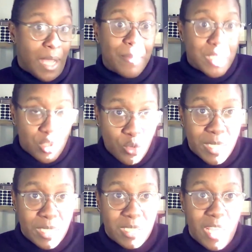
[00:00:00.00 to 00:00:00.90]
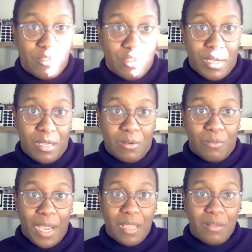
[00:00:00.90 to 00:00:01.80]
I'm assuming the slave trade,
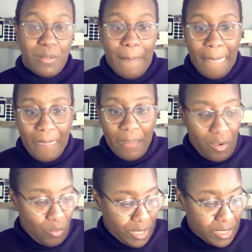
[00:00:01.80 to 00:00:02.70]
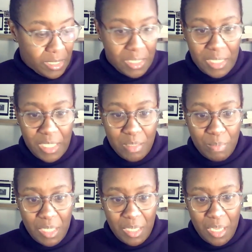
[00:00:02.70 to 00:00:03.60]
right? What does this teach
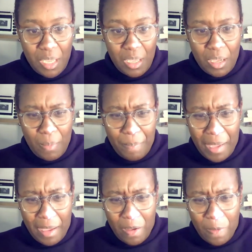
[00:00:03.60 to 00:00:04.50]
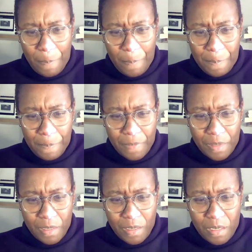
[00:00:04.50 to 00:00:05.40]
me about
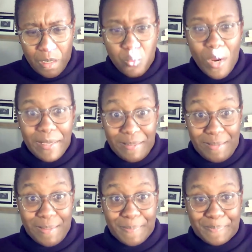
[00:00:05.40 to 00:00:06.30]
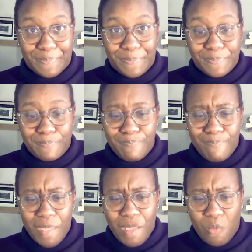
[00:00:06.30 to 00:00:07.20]
race?
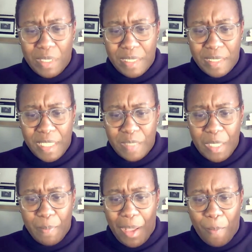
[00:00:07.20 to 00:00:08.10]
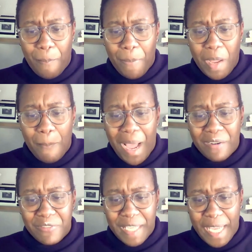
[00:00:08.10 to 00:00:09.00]
What does it teach me about
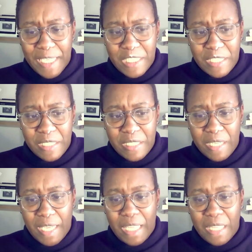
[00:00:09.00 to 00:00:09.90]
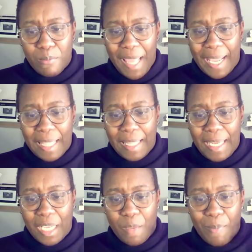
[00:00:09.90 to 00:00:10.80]
commodification in the Black
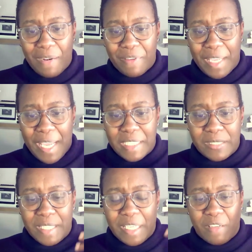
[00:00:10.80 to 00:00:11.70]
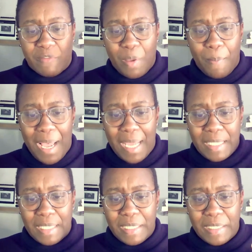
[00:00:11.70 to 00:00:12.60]
Atlantic? Commodification, thinking of
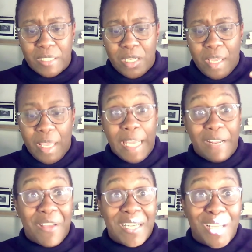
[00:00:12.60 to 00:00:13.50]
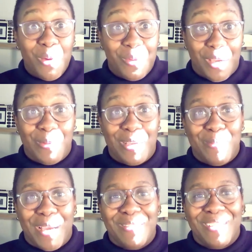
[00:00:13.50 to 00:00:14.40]
commodities. And if I don't know what
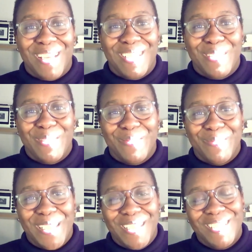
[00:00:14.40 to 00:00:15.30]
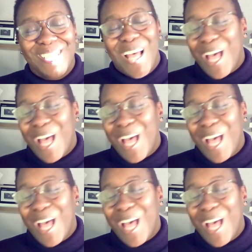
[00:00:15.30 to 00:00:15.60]
commodification means,